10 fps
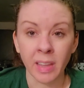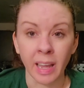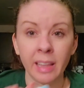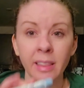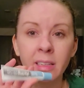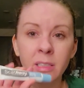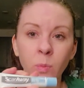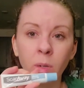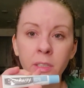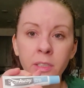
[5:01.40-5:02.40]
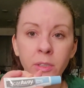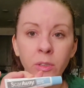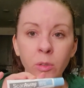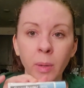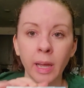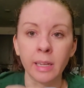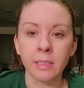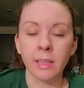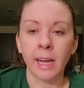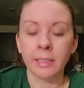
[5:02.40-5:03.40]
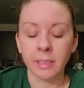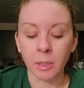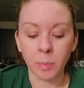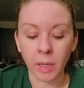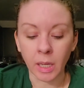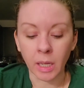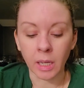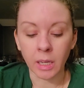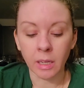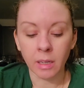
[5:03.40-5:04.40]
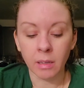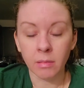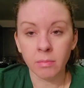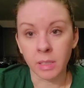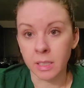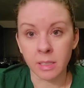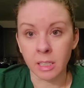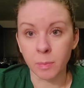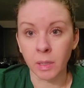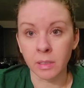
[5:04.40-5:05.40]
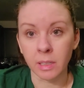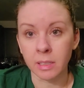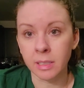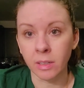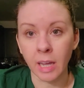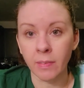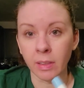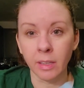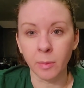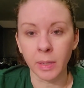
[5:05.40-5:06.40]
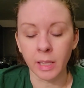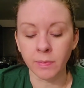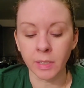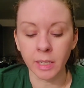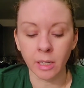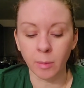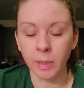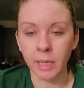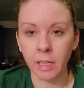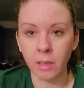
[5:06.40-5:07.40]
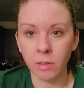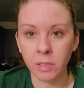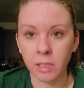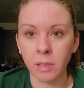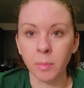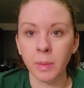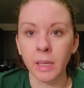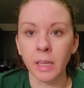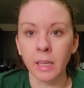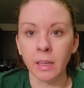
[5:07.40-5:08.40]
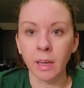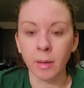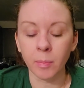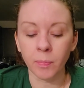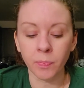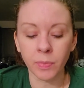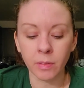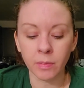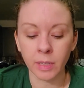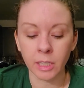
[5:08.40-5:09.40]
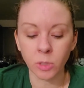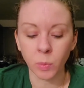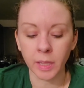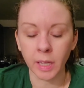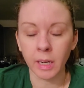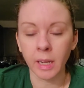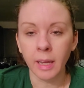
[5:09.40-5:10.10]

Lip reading: And this one tube has lasted me the 6 months. I still have a little bit left in here. I'm getting close to being finished with it.